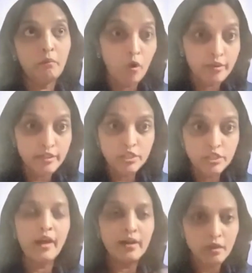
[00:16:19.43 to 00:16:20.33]

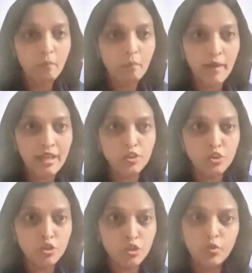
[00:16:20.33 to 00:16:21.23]
boys and
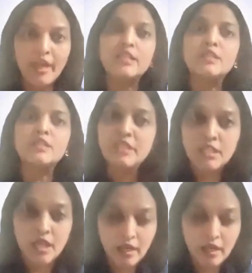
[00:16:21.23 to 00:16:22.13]
men to express
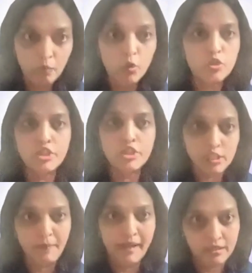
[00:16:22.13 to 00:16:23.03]
their
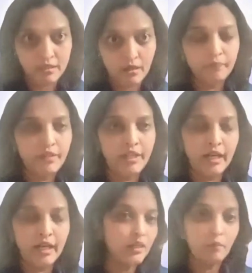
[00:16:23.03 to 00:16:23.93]
emotions better,
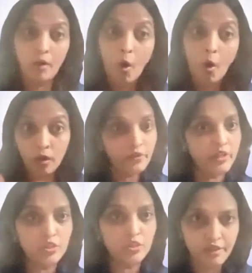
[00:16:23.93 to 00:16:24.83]
right? All
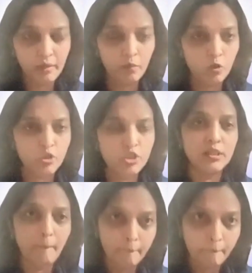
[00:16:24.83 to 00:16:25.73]
range of
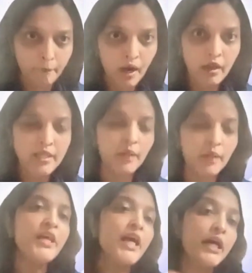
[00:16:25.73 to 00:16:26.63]
emotions. But
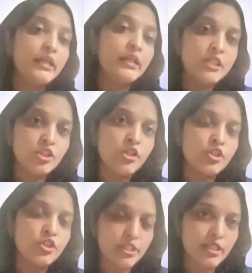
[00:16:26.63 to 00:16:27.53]

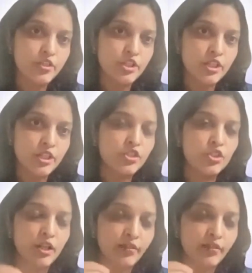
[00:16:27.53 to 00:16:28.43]
research
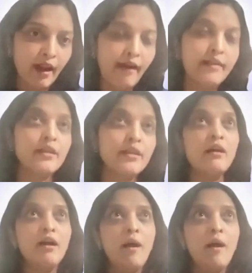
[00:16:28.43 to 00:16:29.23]
suggests that